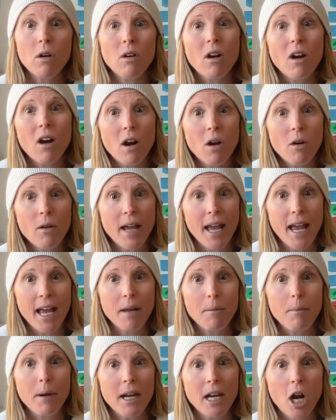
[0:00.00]
Well,
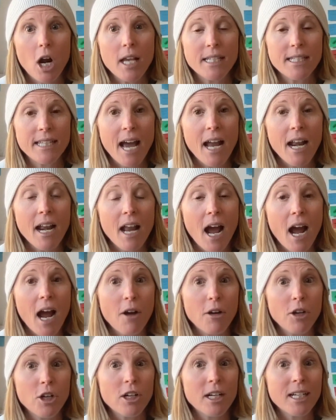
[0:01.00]
okay, but is that
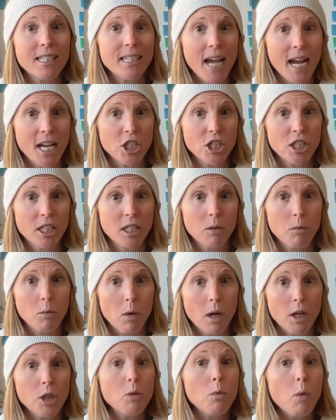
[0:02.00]
how you're
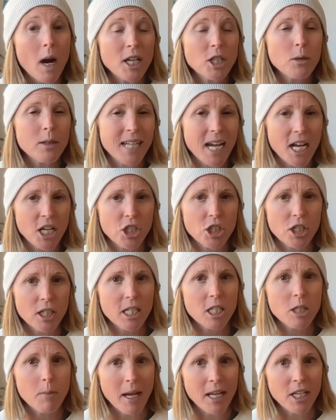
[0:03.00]
intentionally, you want to
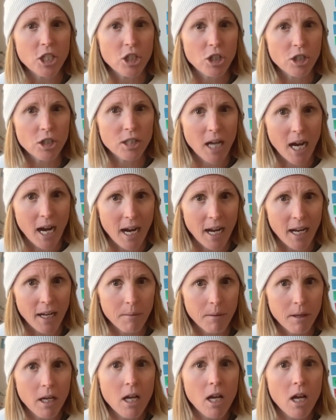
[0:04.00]
intentionally spend your
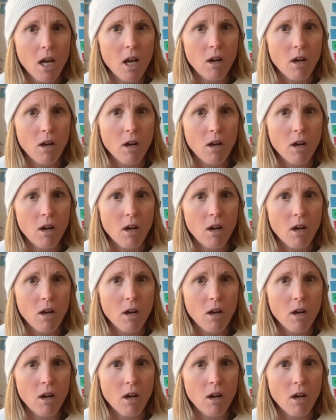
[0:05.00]
time? Mm-hmm.